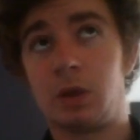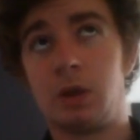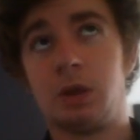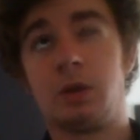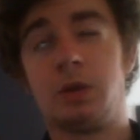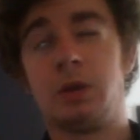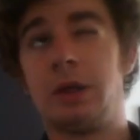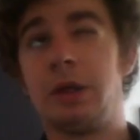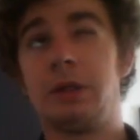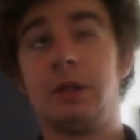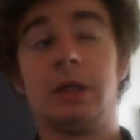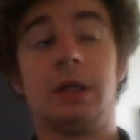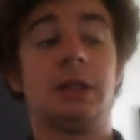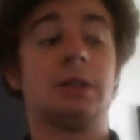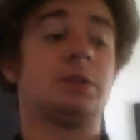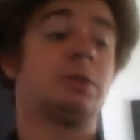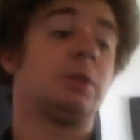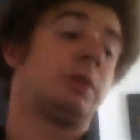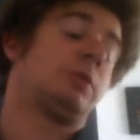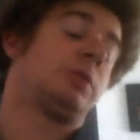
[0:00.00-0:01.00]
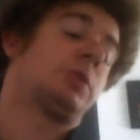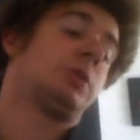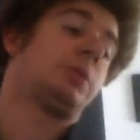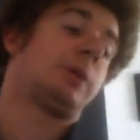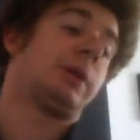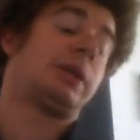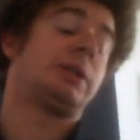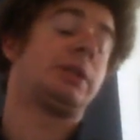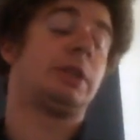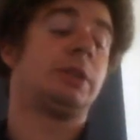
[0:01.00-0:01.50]
Right, that's swinging for a
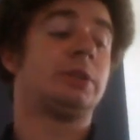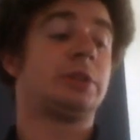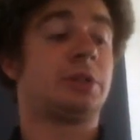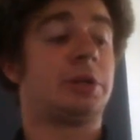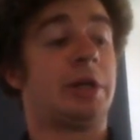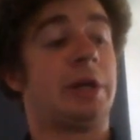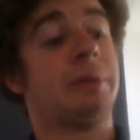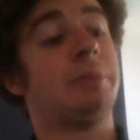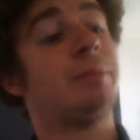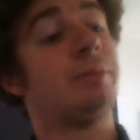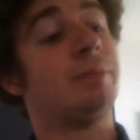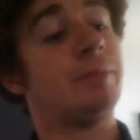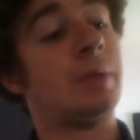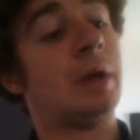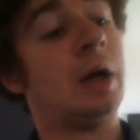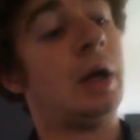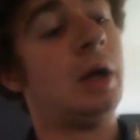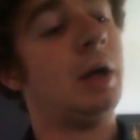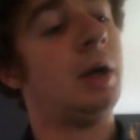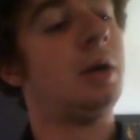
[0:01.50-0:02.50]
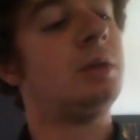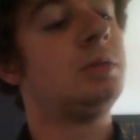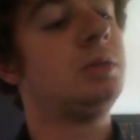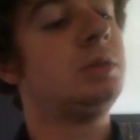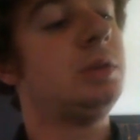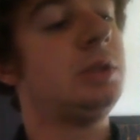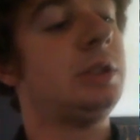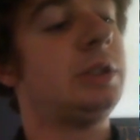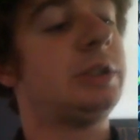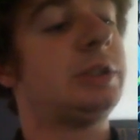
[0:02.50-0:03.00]
22, sorry.
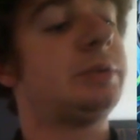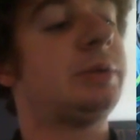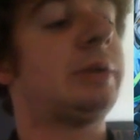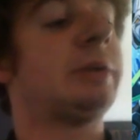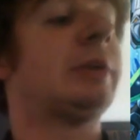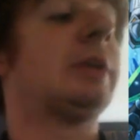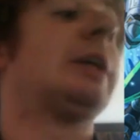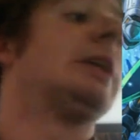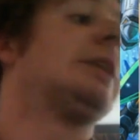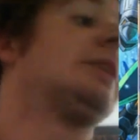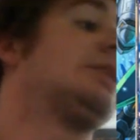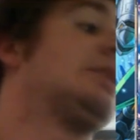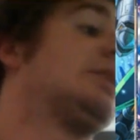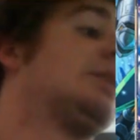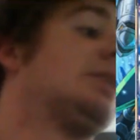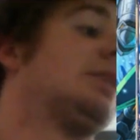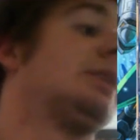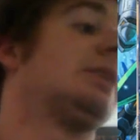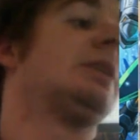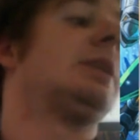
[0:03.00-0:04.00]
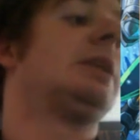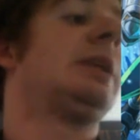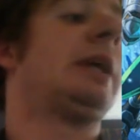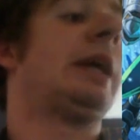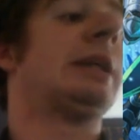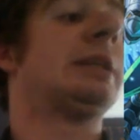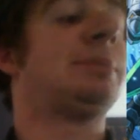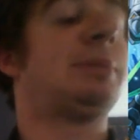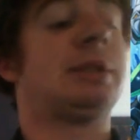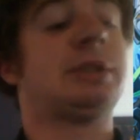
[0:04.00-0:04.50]
You'd swing with this
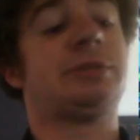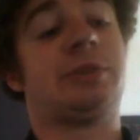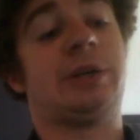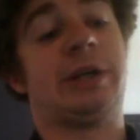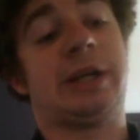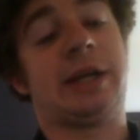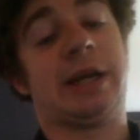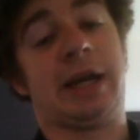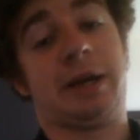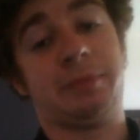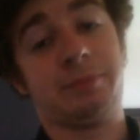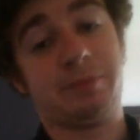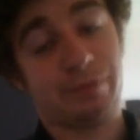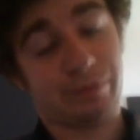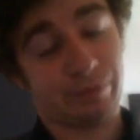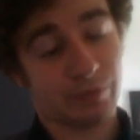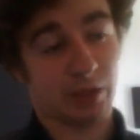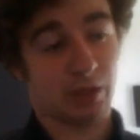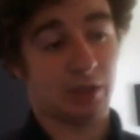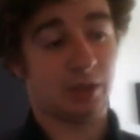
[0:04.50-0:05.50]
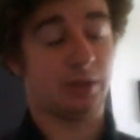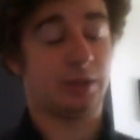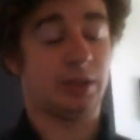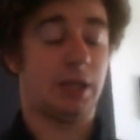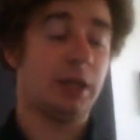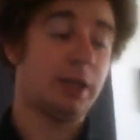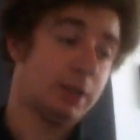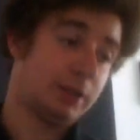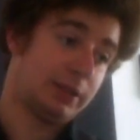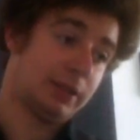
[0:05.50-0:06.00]
against plus 3k.
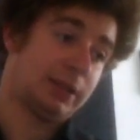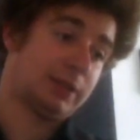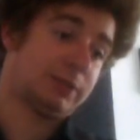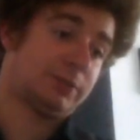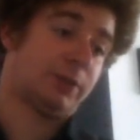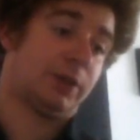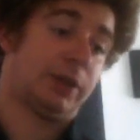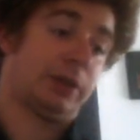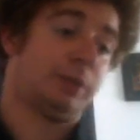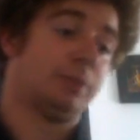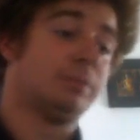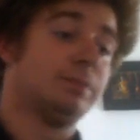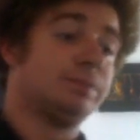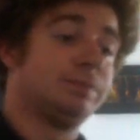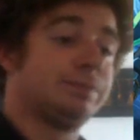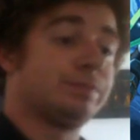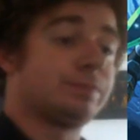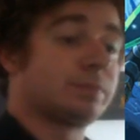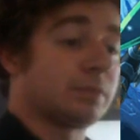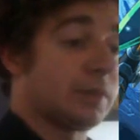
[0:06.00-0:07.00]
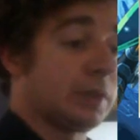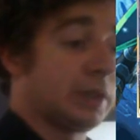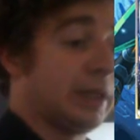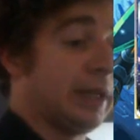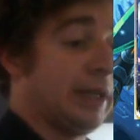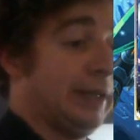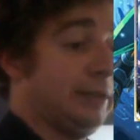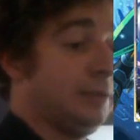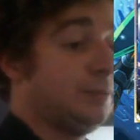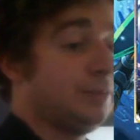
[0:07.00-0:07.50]
Okay, that's fine.
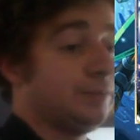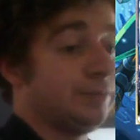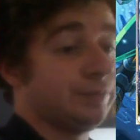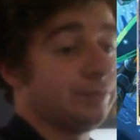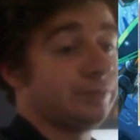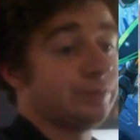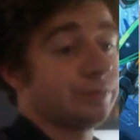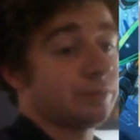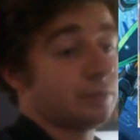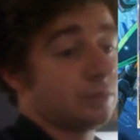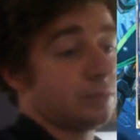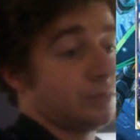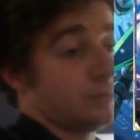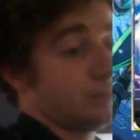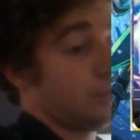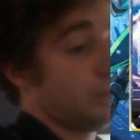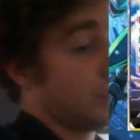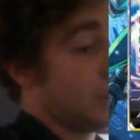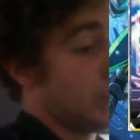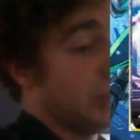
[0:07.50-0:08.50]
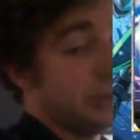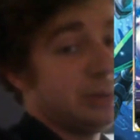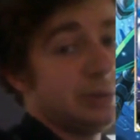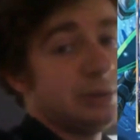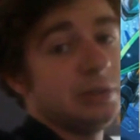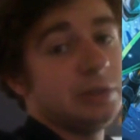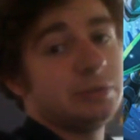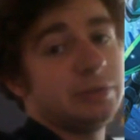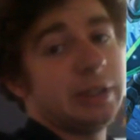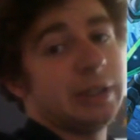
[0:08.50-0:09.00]
Now, swing
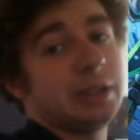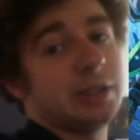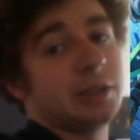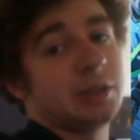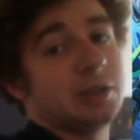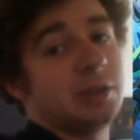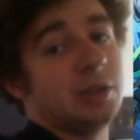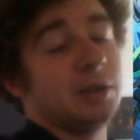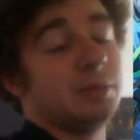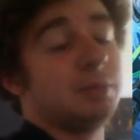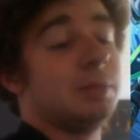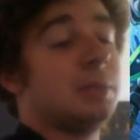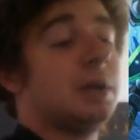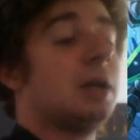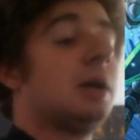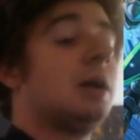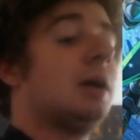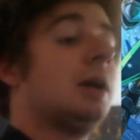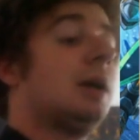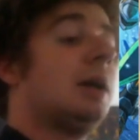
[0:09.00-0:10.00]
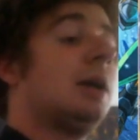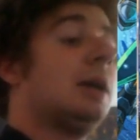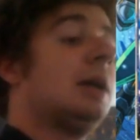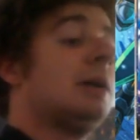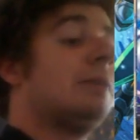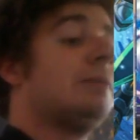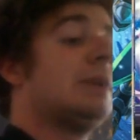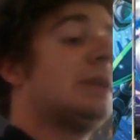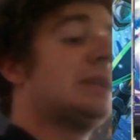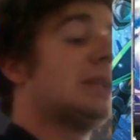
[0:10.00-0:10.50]
with the rear guard column.
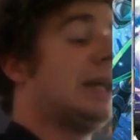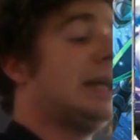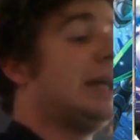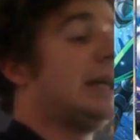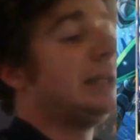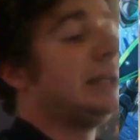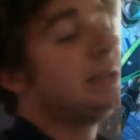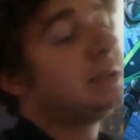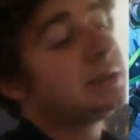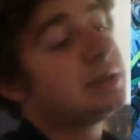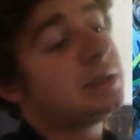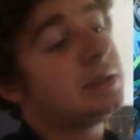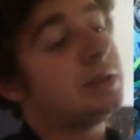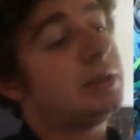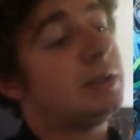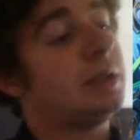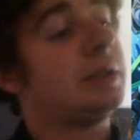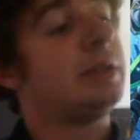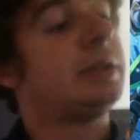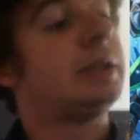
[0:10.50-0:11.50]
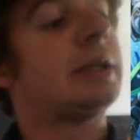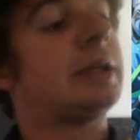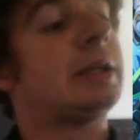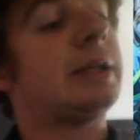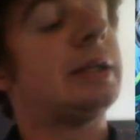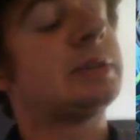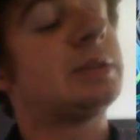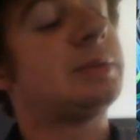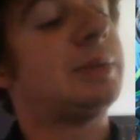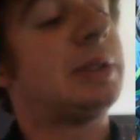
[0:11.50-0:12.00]
If this guy hits, you then
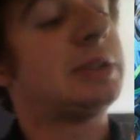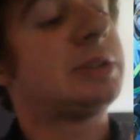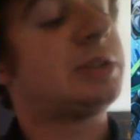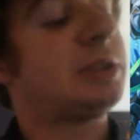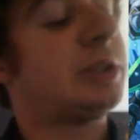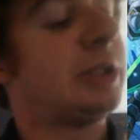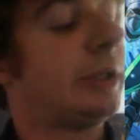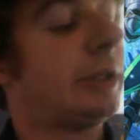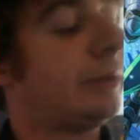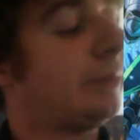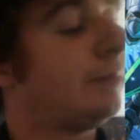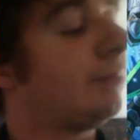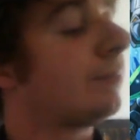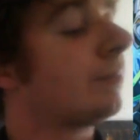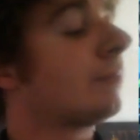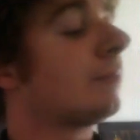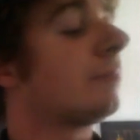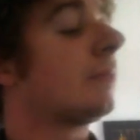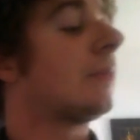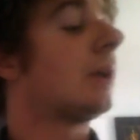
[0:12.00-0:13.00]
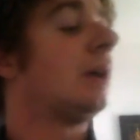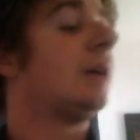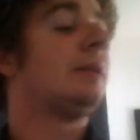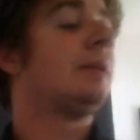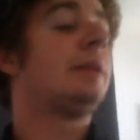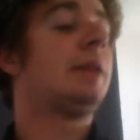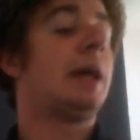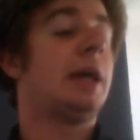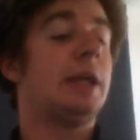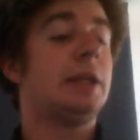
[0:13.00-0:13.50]
counter blast 2.
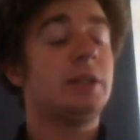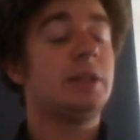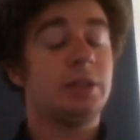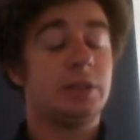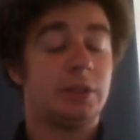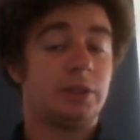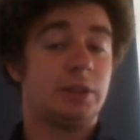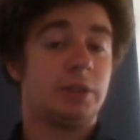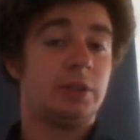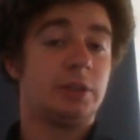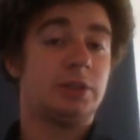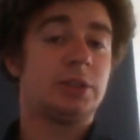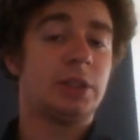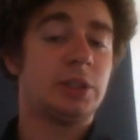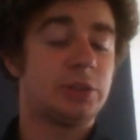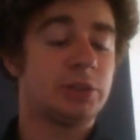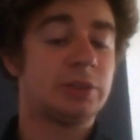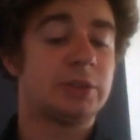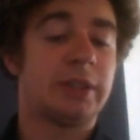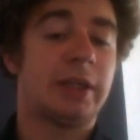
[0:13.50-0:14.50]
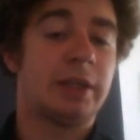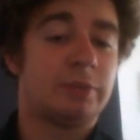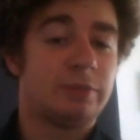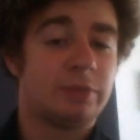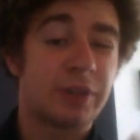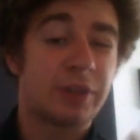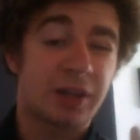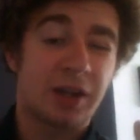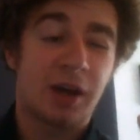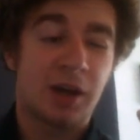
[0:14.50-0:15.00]
Then you search your deck
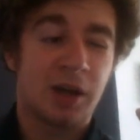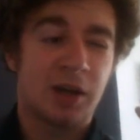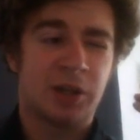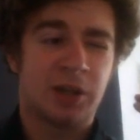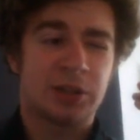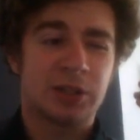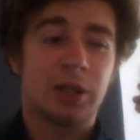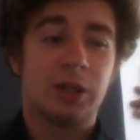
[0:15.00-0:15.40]
for the card